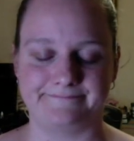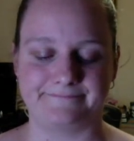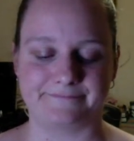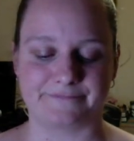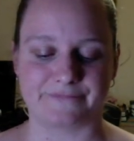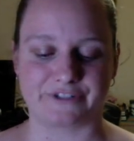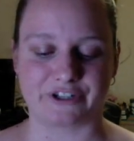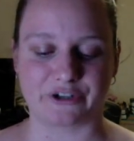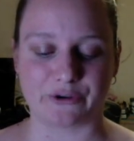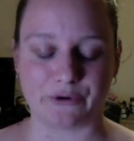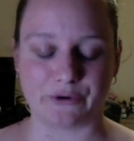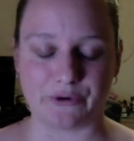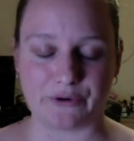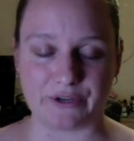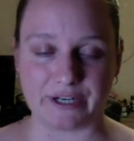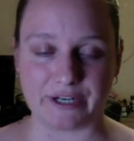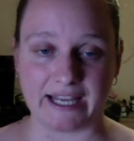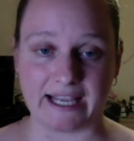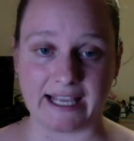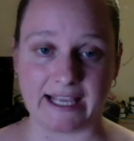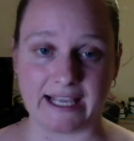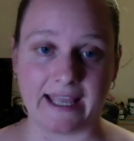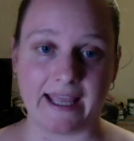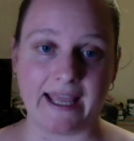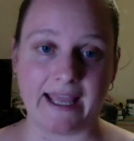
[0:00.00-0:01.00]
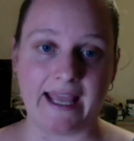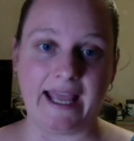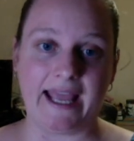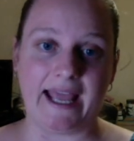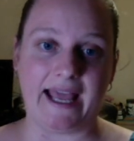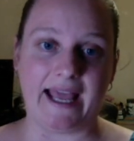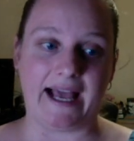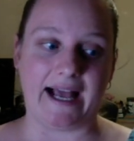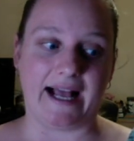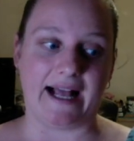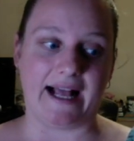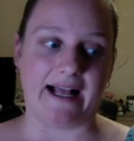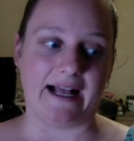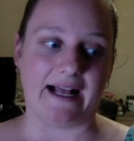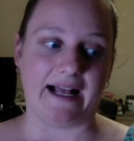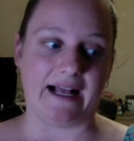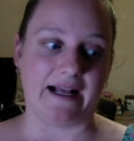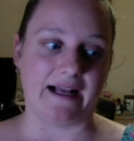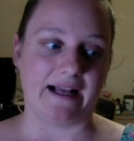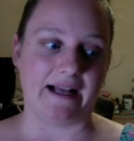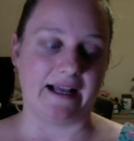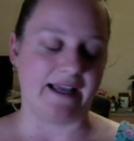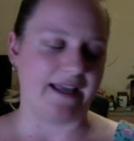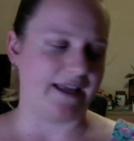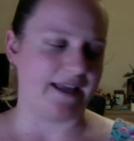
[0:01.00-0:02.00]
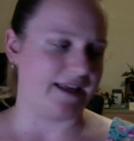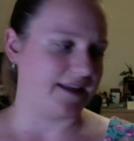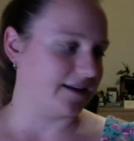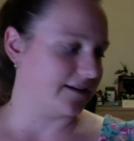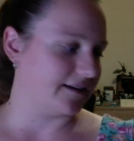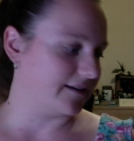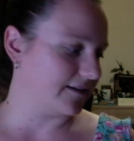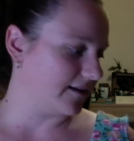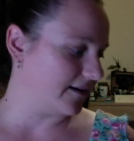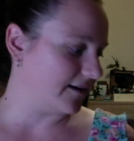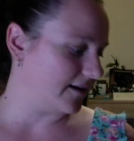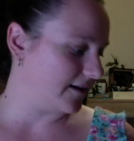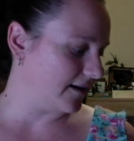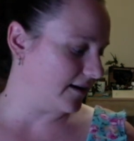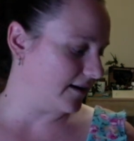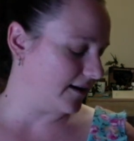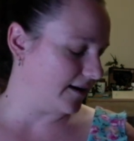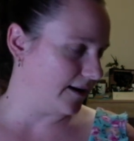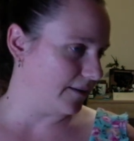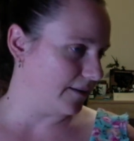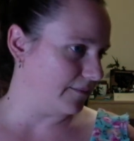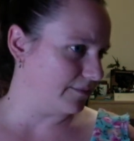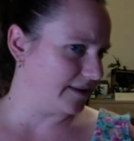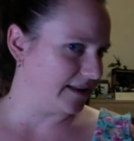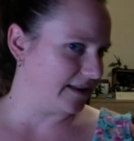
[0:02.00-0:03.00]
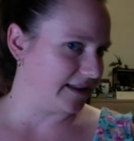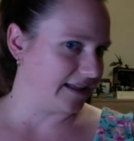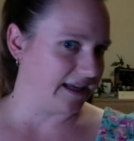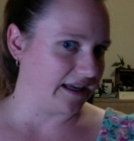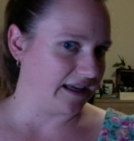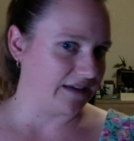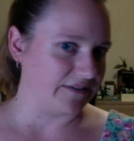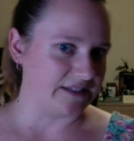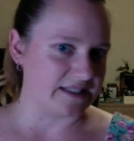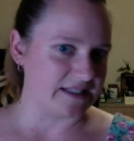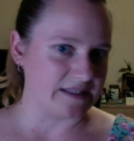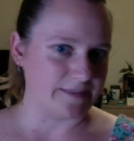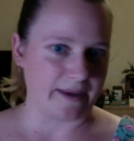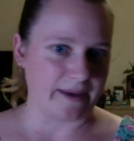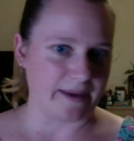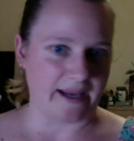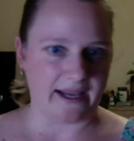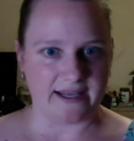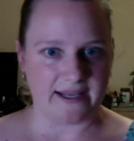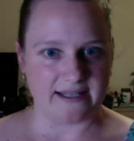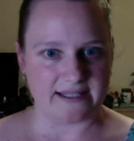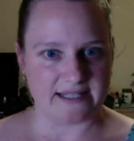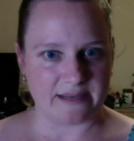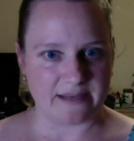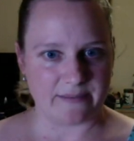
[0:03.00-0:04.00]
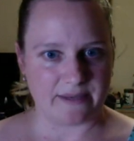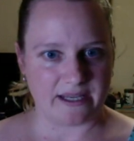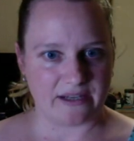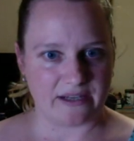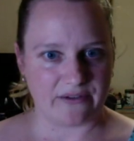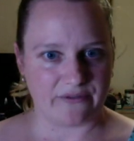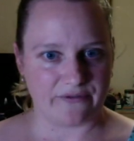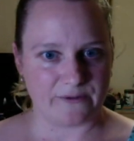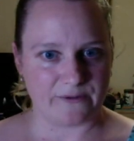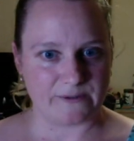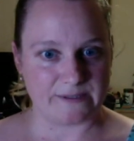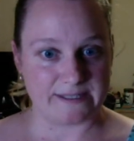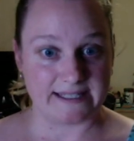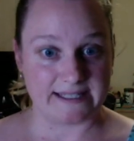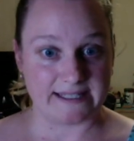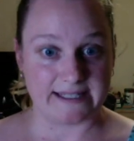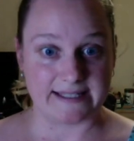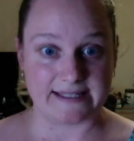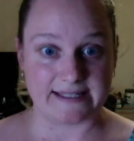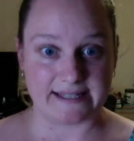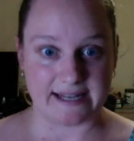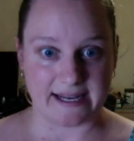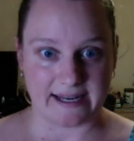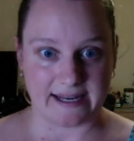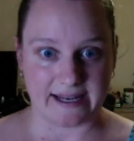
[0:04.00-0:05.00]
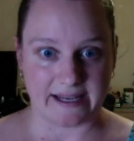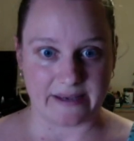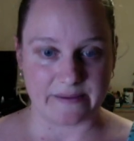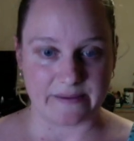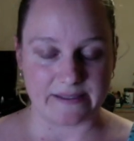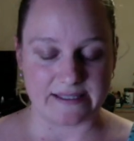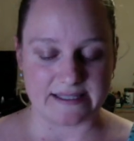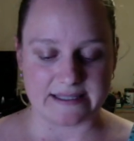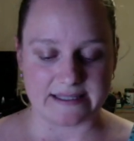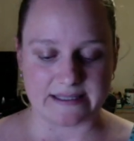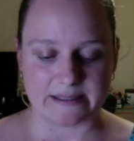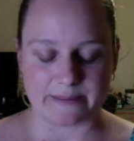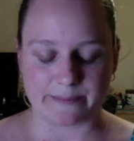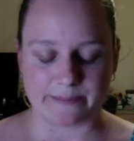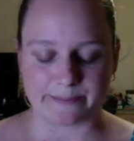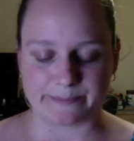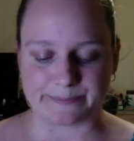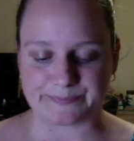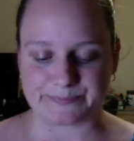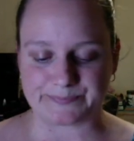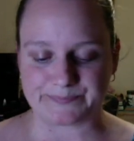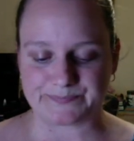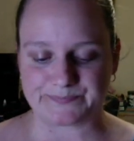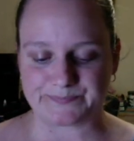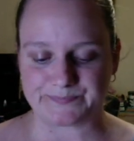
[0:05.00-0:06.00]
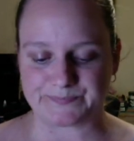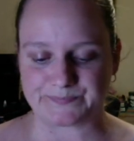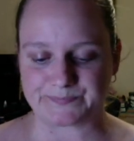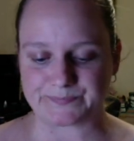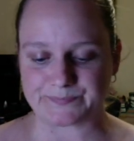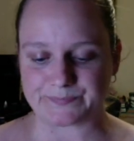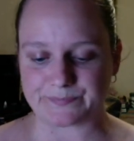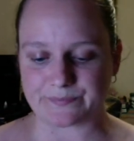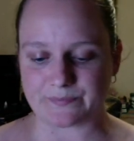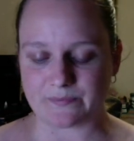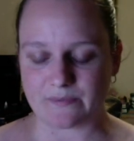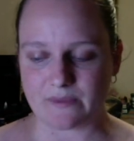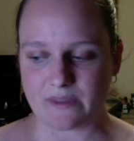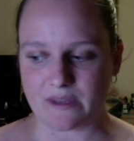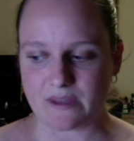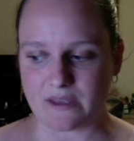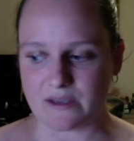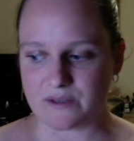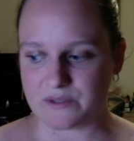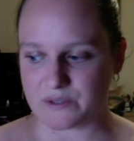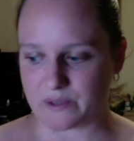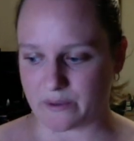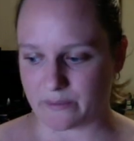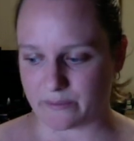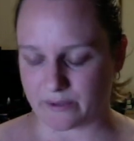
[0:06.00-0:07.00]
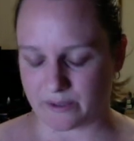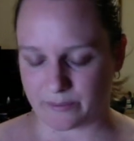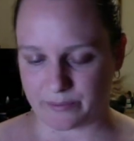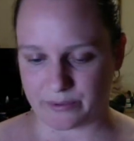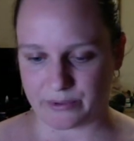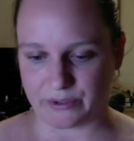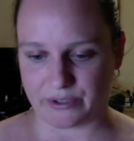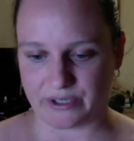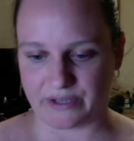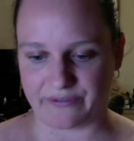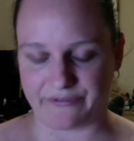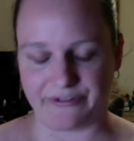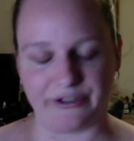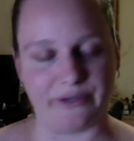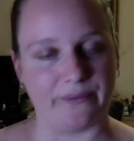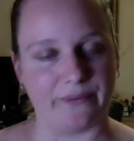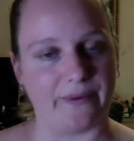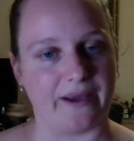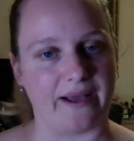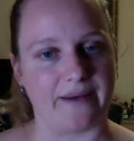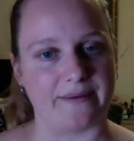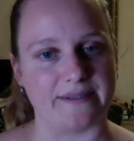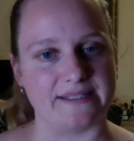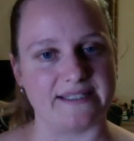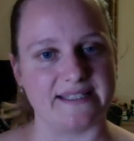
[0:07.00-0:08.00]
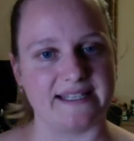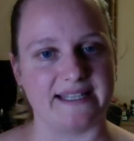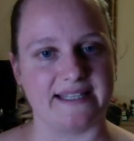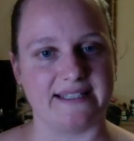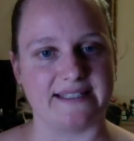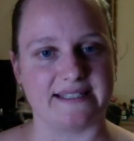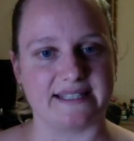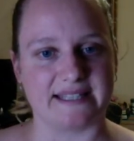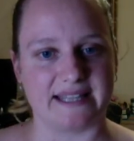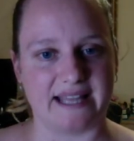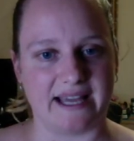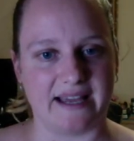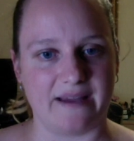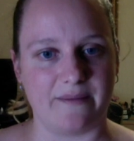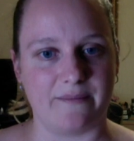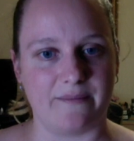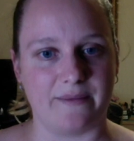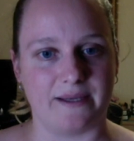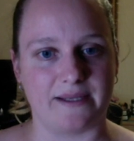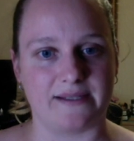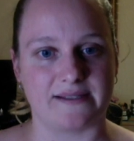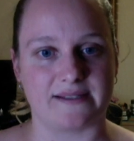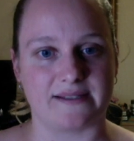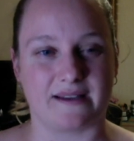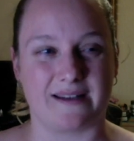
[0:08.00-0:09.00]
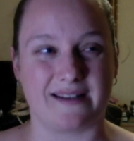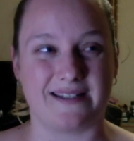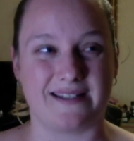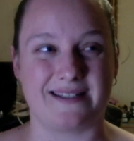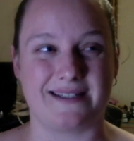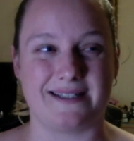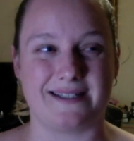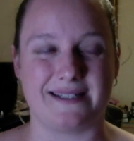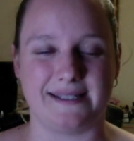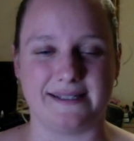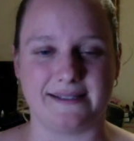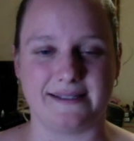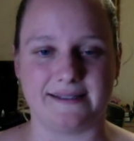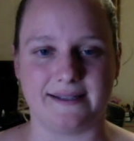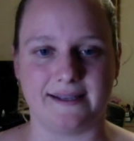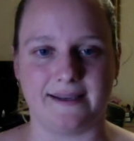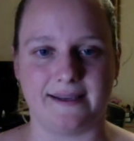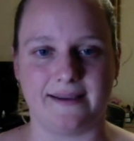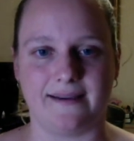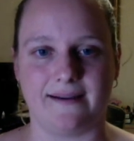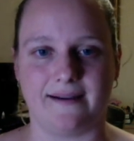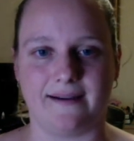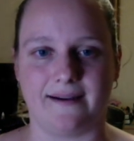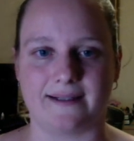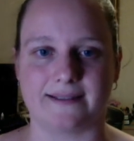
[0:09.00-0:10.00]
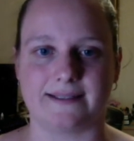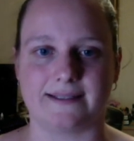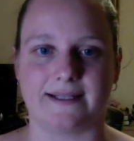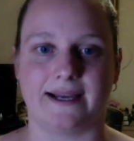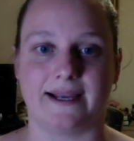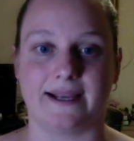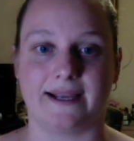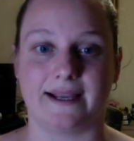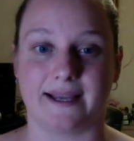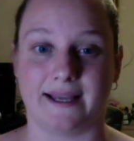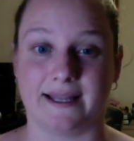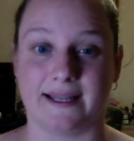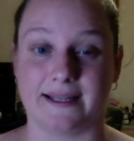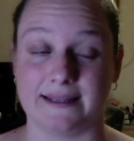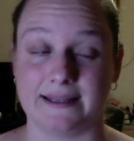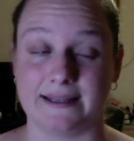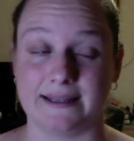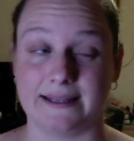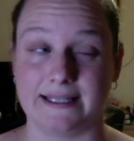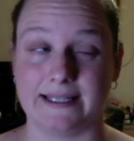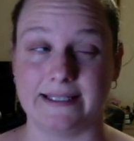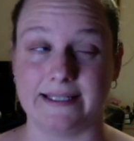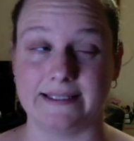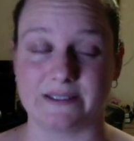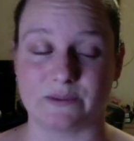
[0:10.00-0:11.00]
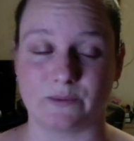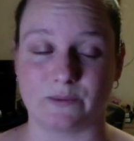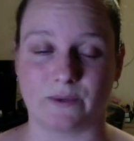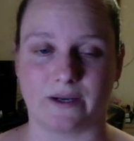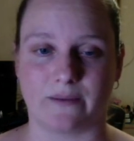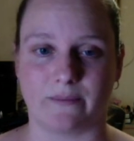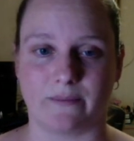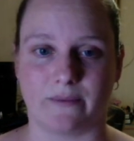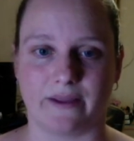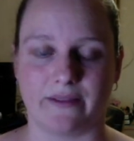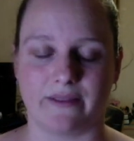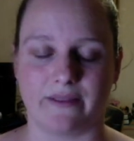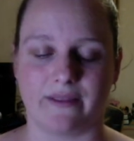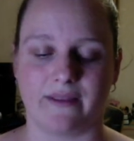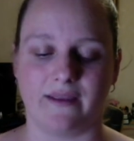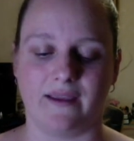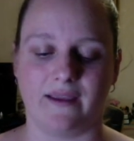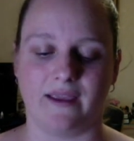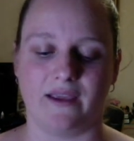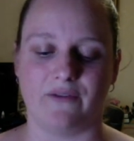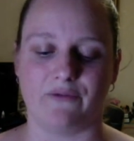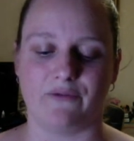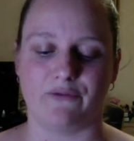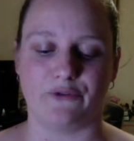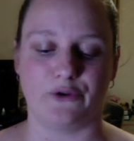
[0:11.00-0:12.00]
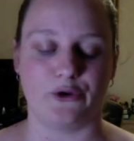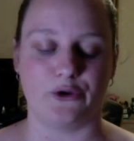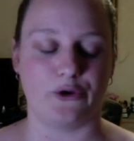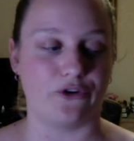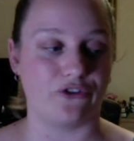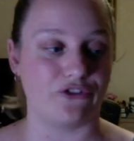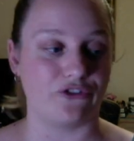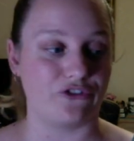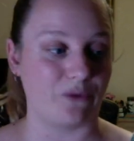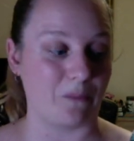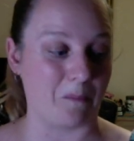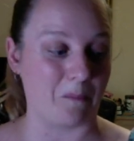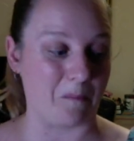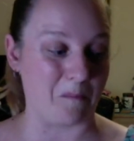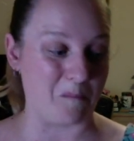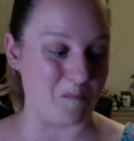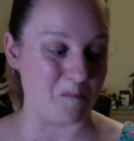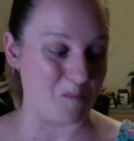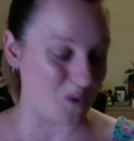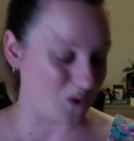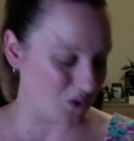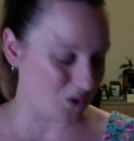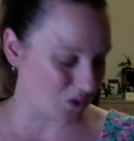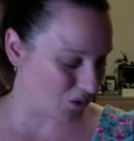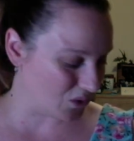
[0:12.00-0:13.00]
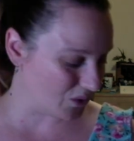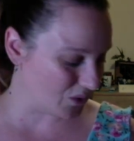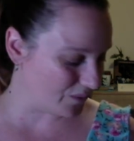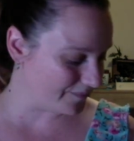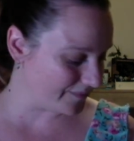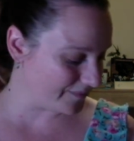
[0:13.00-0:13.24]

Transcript: recording. And I believe it's Pandemic for 16 hours. So I want to put a few hours into that because ideally I'd like at least one a month, if not more.